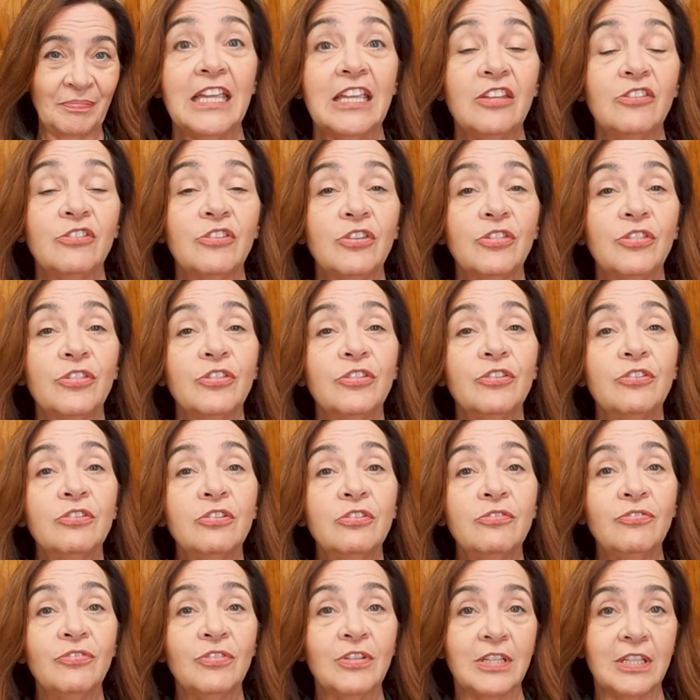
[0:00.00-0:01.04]
In the
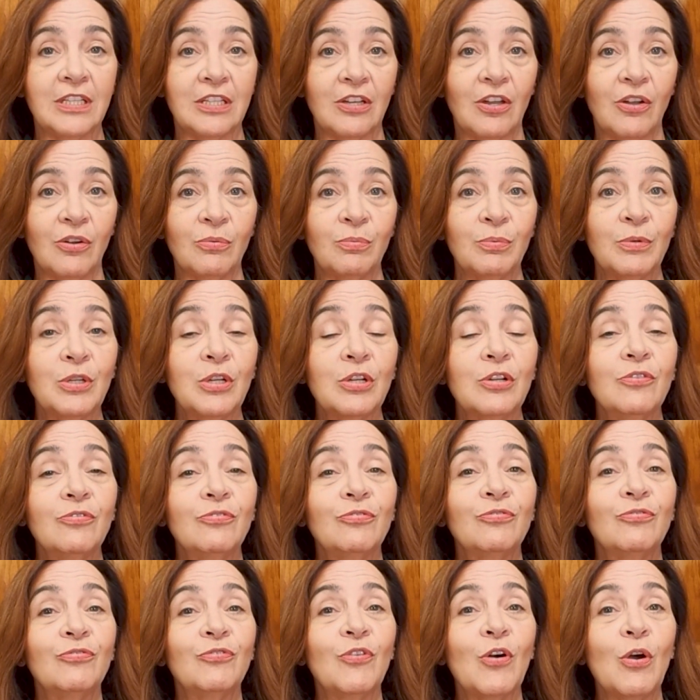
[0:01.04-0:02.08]
third video, we're going to
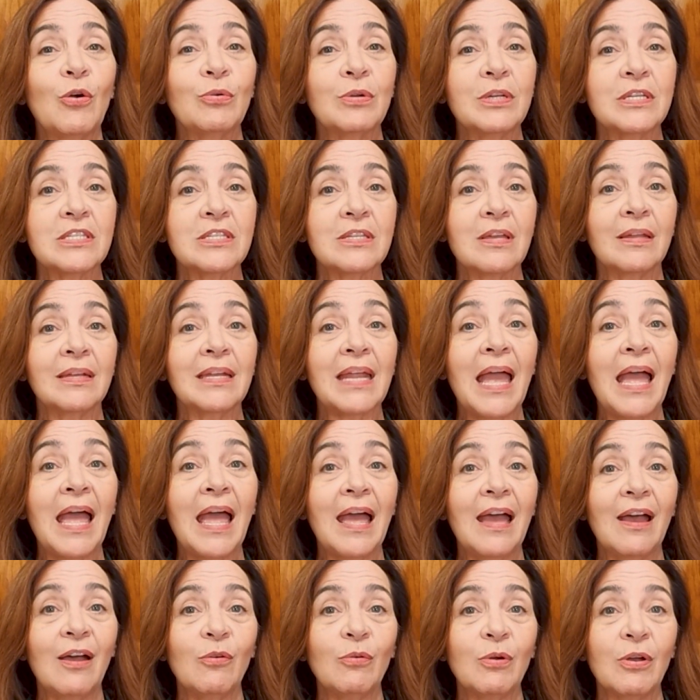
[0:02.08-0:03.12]
focus on
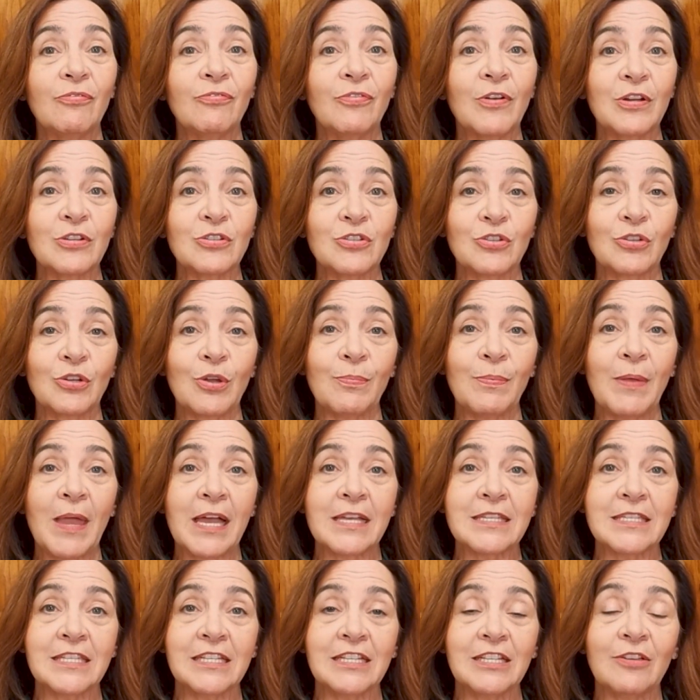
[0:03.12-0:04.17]
how a functional
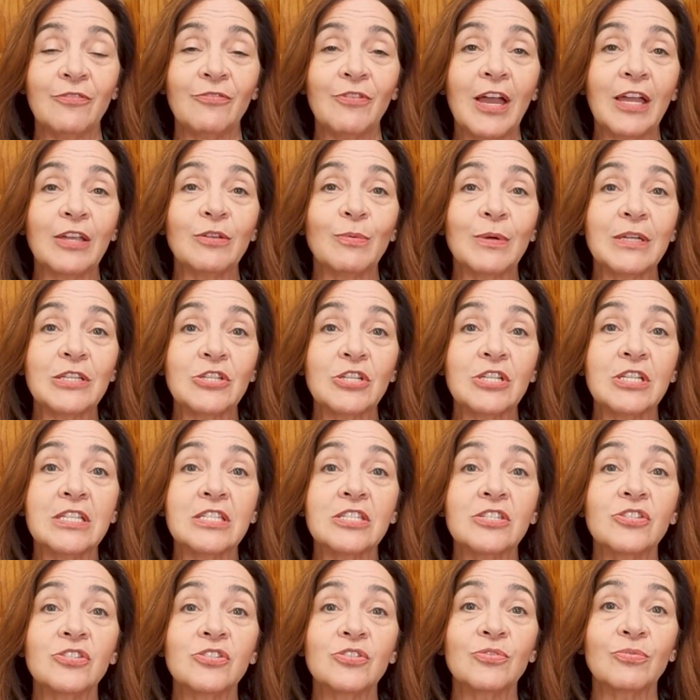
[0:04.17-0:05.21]
capacity evaluation
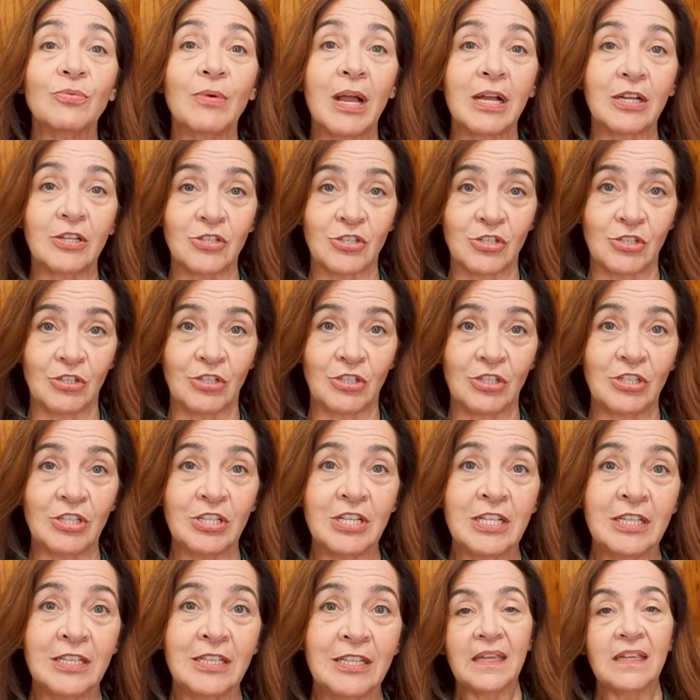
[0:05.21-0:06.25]
is
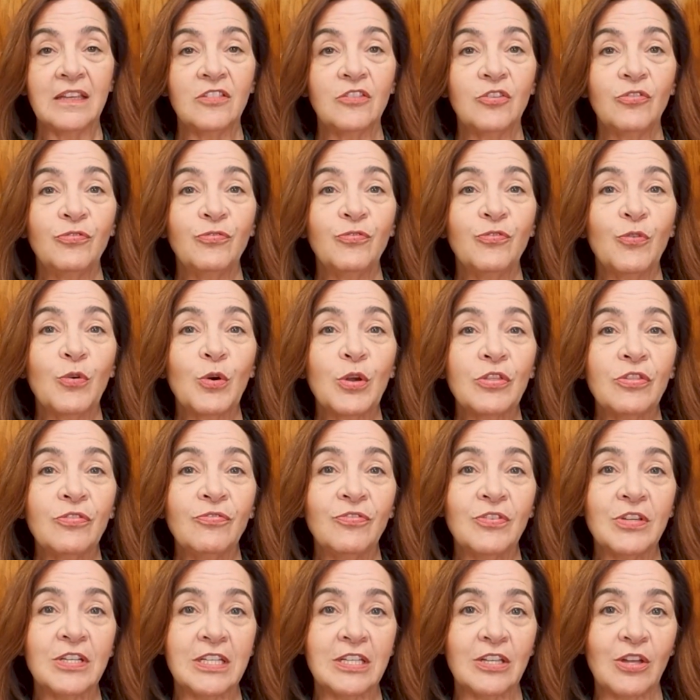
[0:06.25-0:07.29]
structured. In the fourth
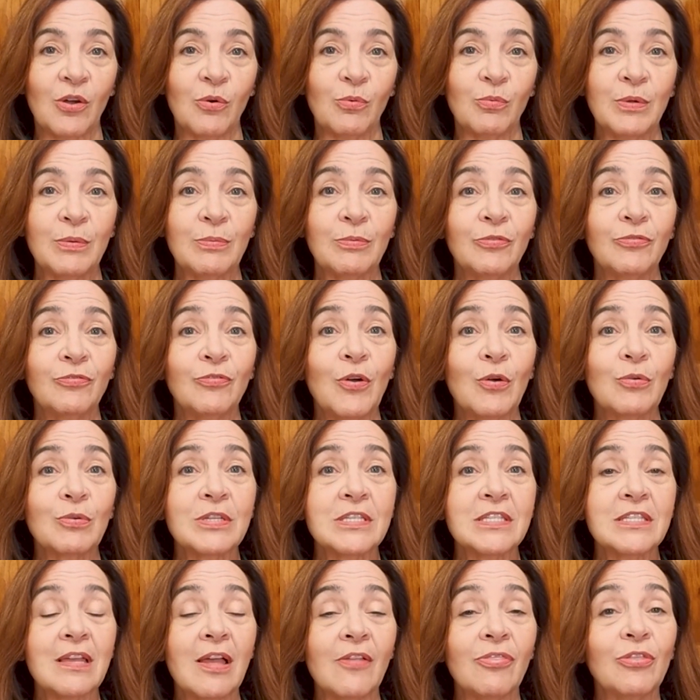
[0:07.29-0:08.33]
video, we will
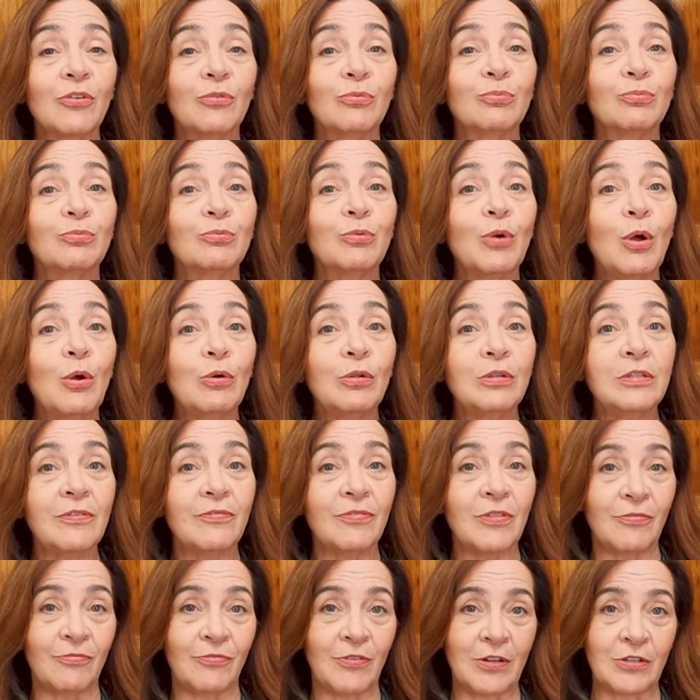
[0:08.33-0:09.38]
focus on the role
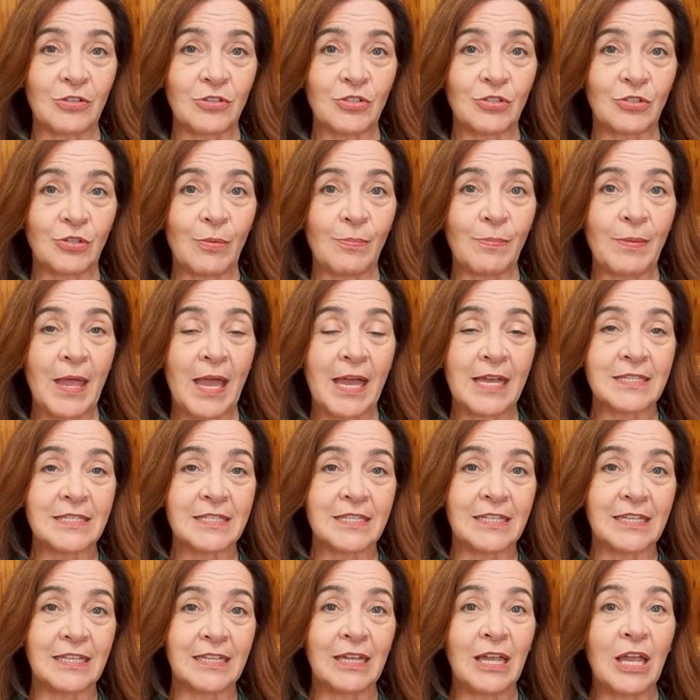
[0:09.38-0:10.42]
of the functional
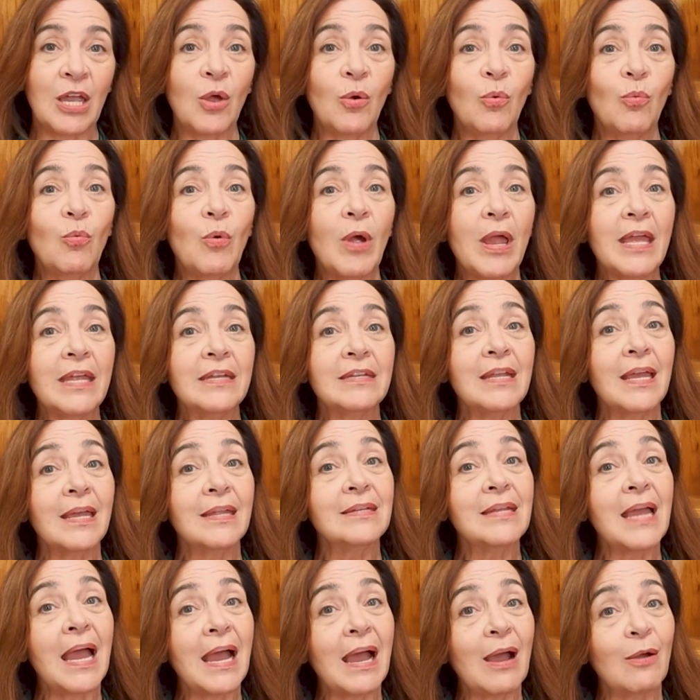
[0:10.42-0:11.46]
capacity, when
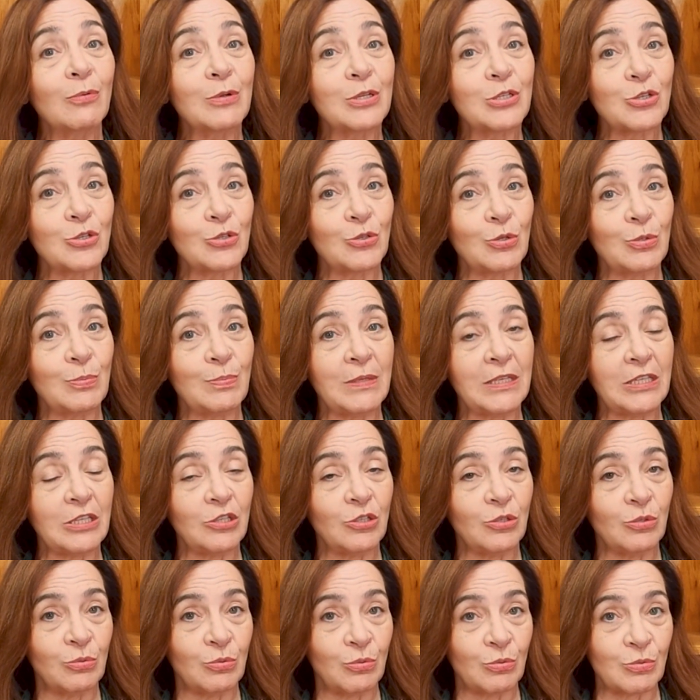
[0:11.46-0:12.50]
and how it should be
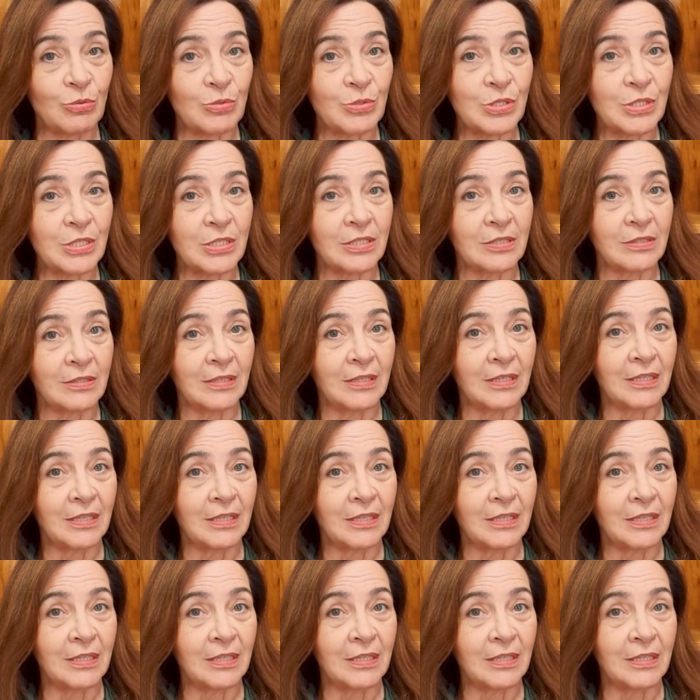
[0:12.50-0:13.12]
used.